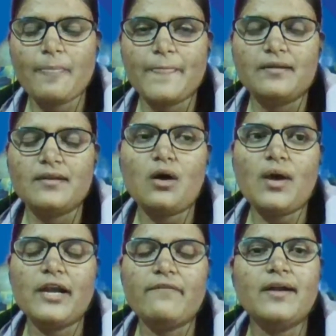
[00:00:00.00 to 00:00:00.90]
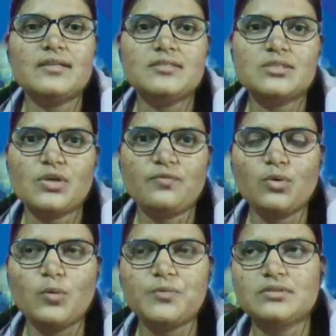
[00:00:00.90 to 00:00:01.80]
Now, advantages of
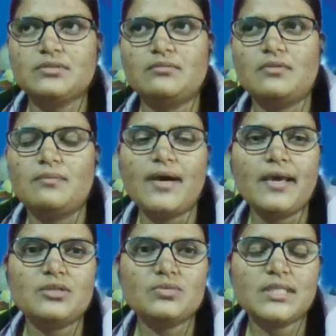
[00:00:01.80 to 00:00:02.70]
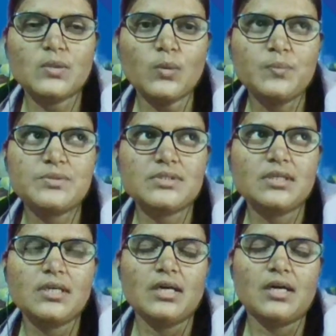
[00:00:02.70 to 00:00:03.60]
OOPS. By using OOPS,
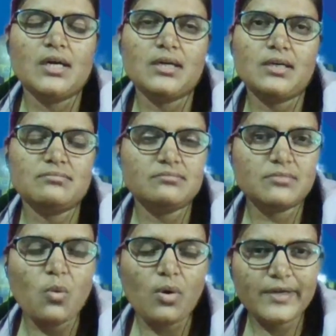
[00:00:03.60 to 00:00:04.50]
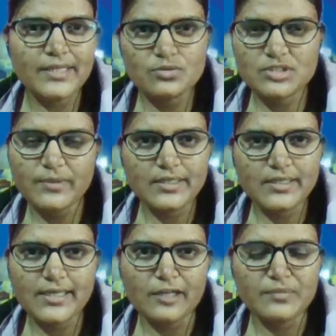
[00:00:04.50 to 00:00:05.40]
code
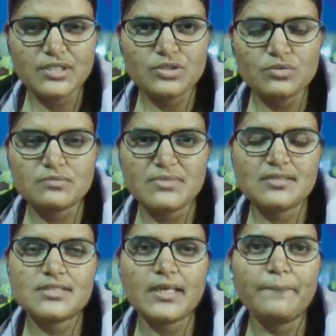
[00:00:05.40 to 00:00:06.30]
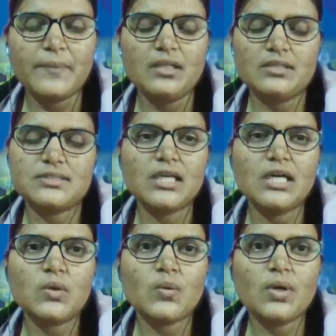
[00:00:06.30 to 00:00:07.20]
reusability can be used, means a
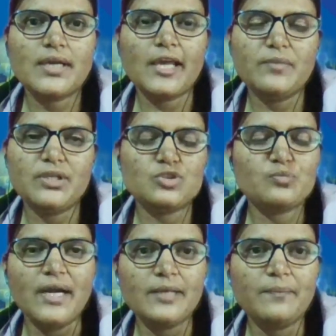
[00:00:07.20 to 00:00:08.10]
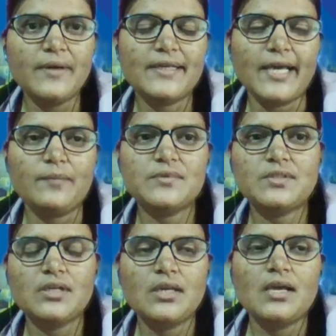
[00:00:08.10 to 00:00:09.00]
single code can be used multiple times.
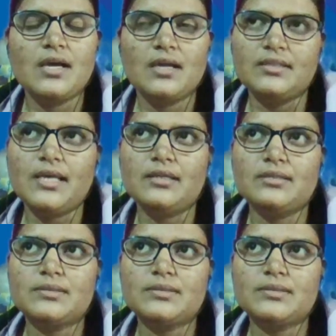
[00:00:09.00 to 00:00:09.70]
Then